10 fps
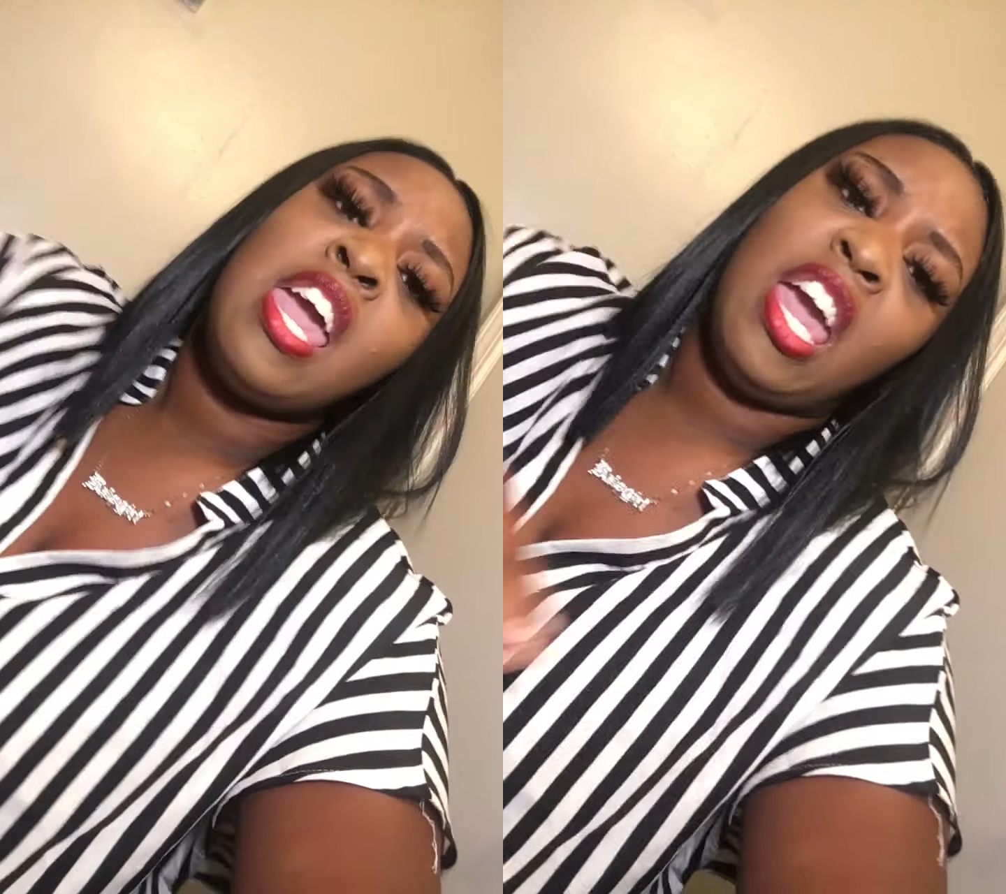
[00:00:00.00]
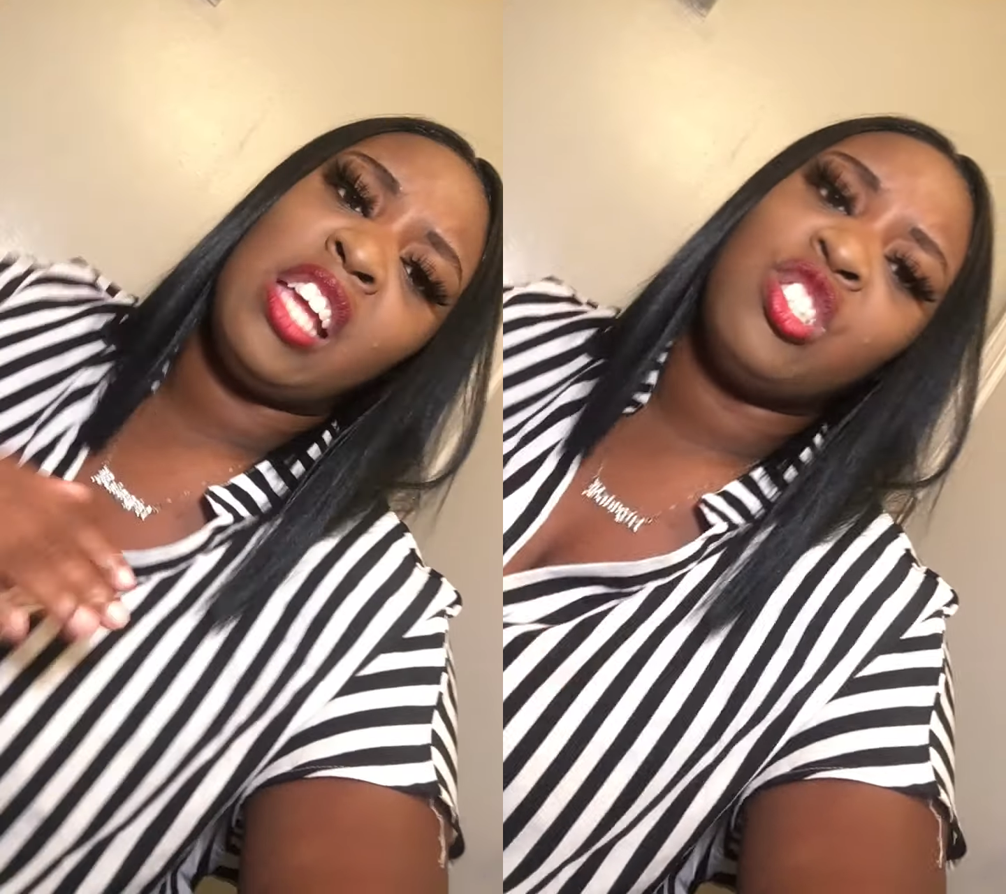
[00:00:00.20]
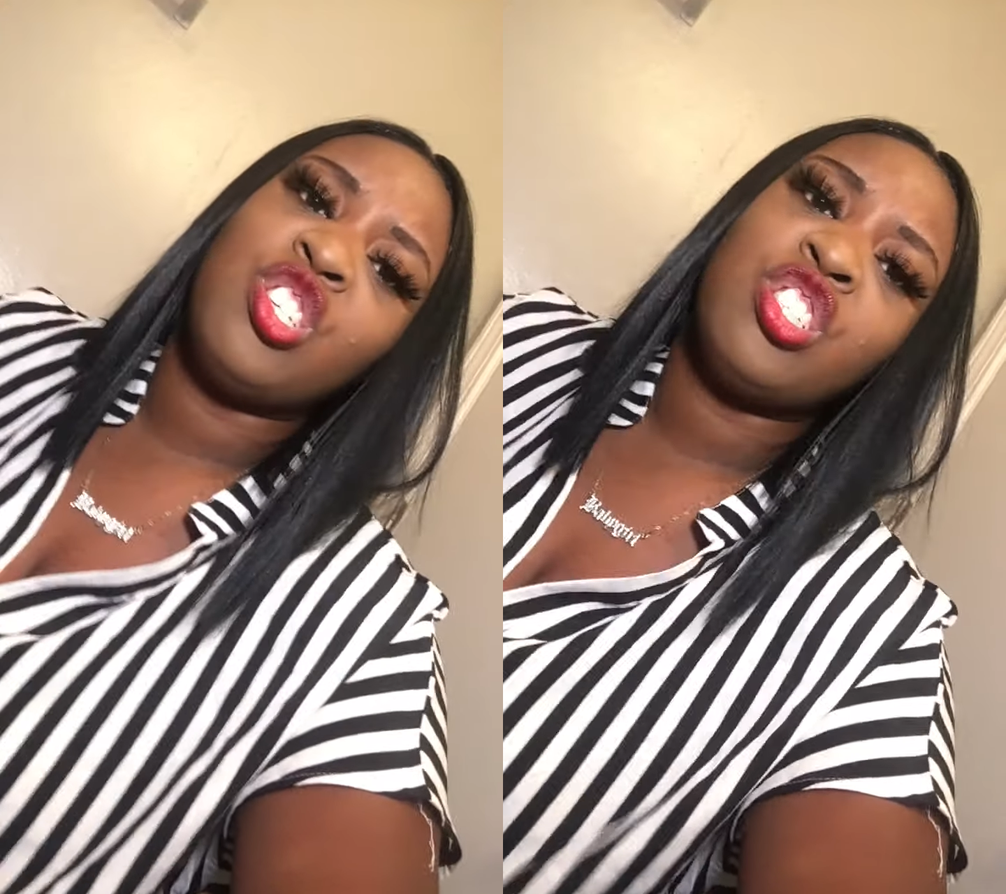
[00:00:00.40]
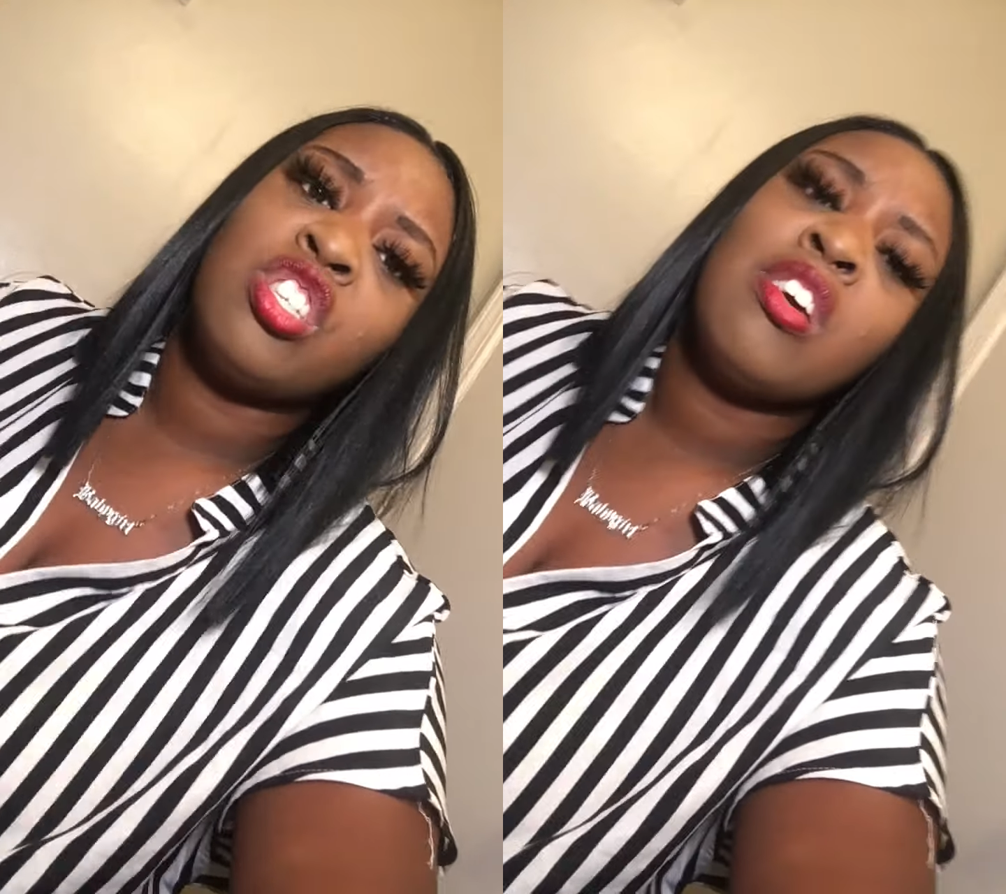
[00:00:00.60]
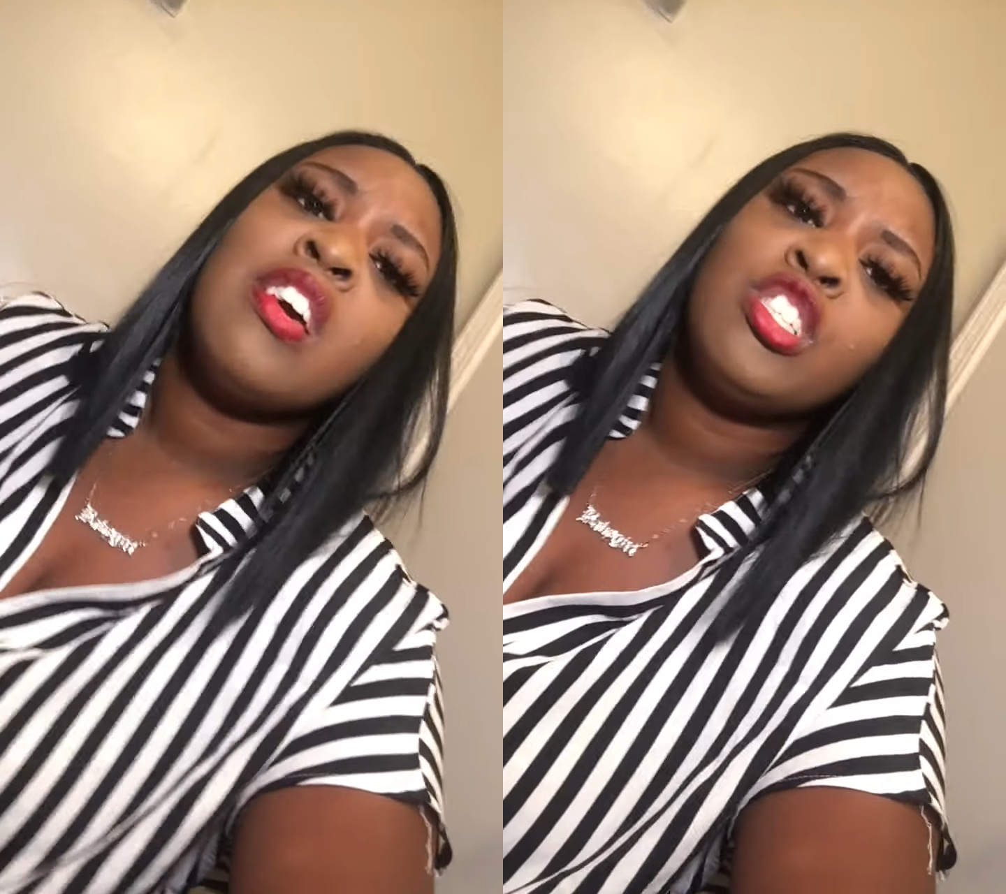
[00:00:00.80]
and just
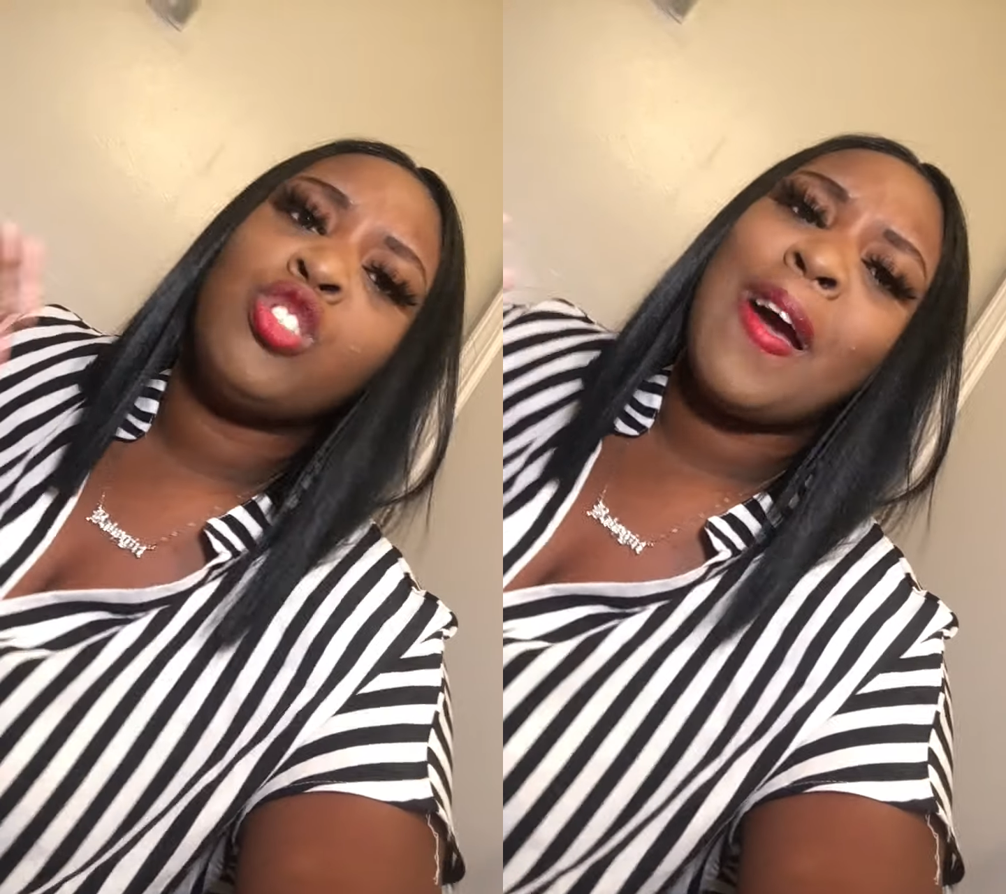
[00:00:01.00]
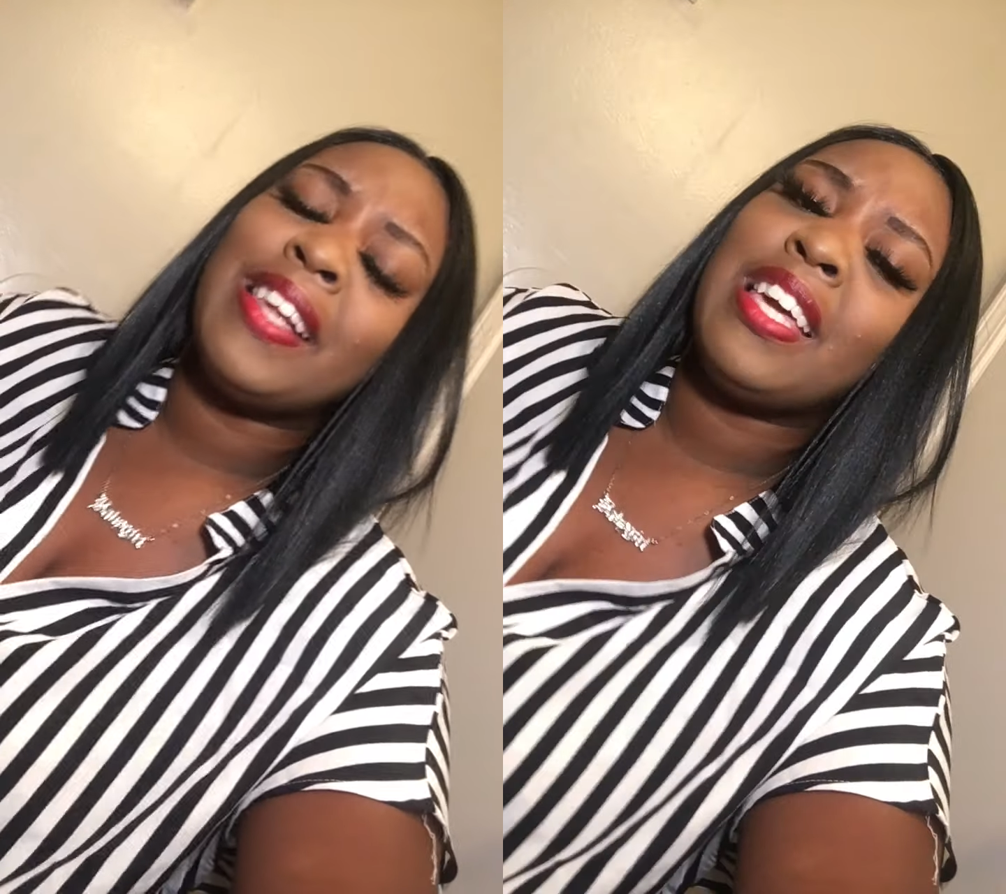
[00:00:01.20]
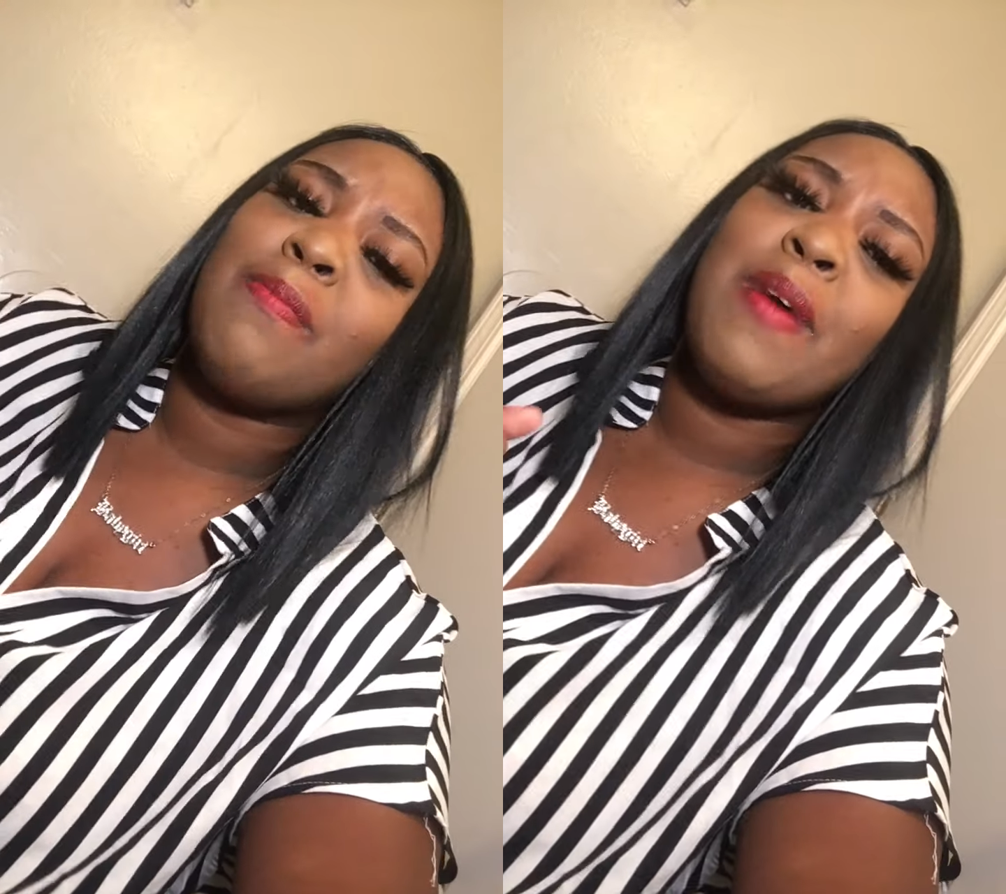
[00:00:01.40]
trying to get